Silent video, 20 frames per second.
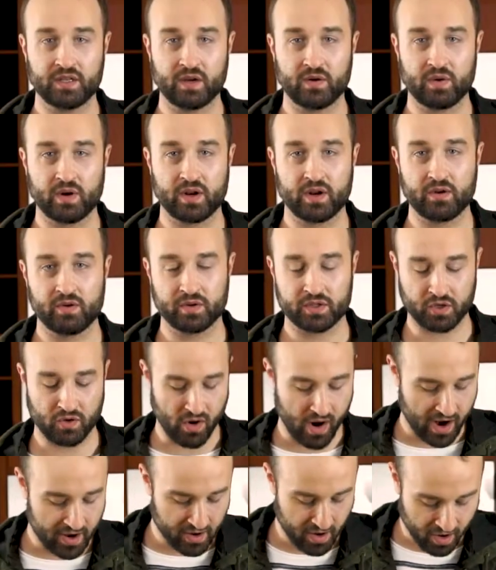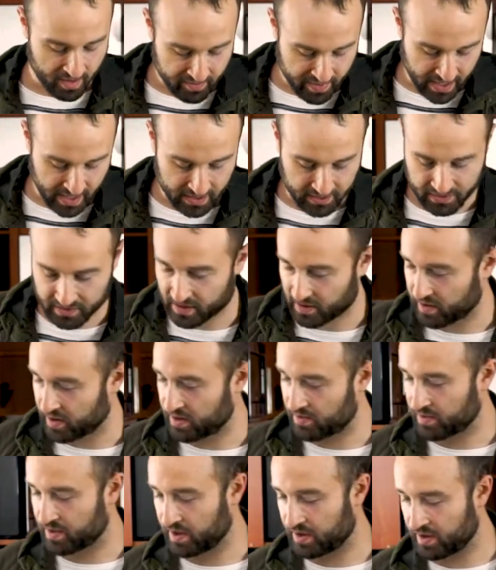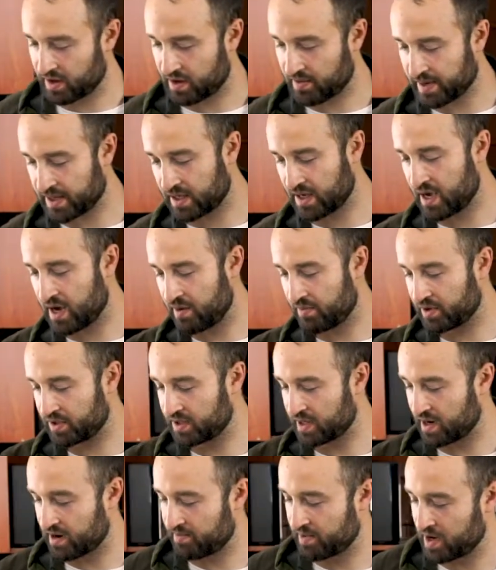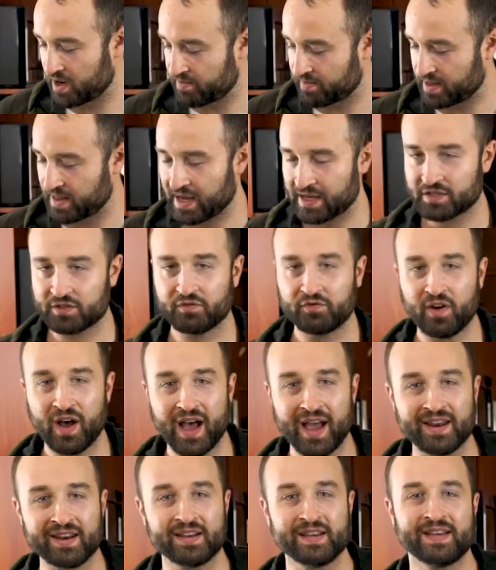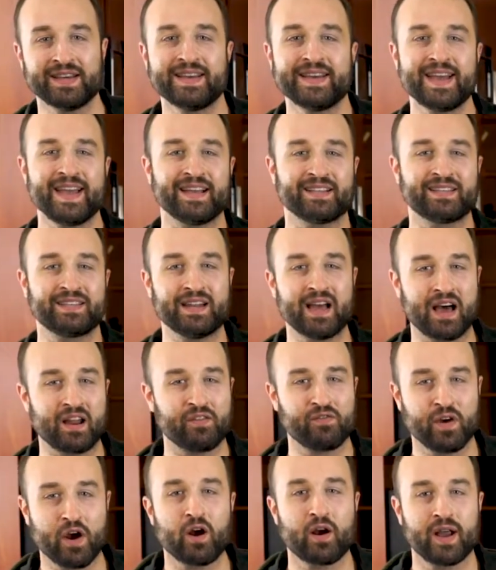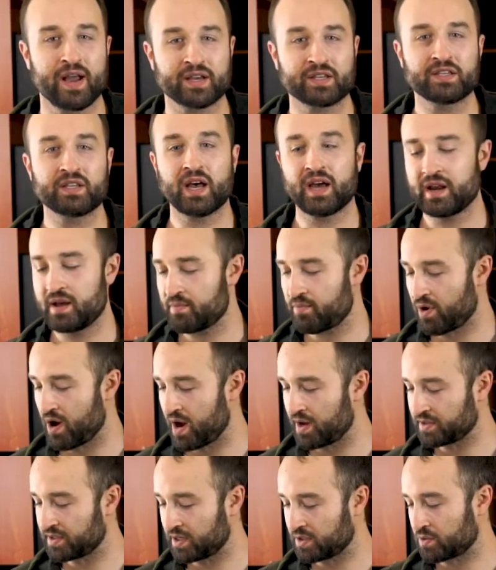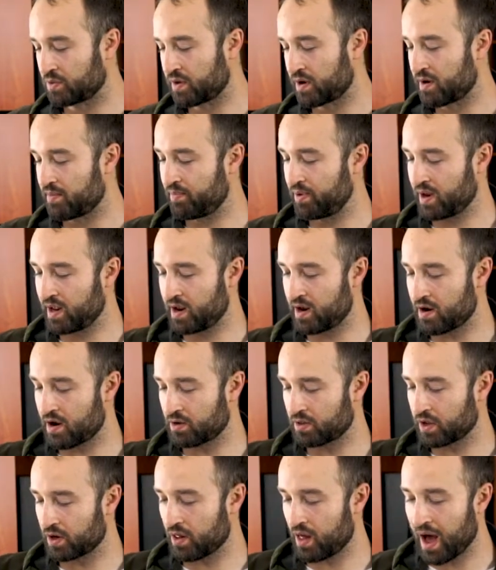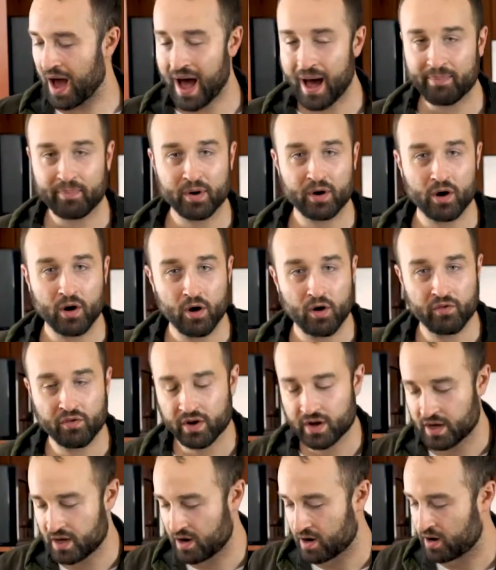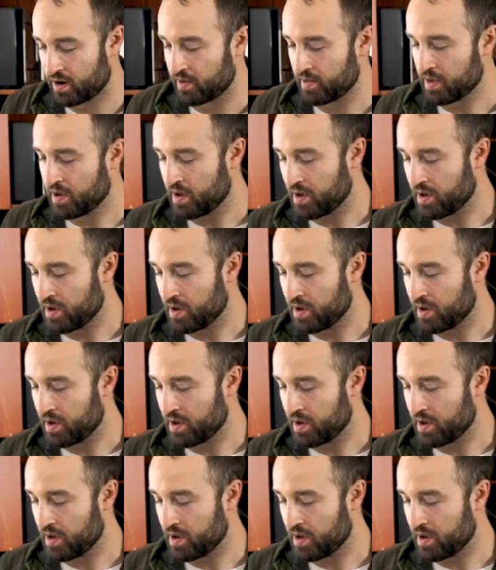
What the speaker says: thing we're gonna do is grind our beans. Now, I didn't really think about the camera setup here, but that's fine. It's not a very exciting process. We're gonna put it in our little hopper over here.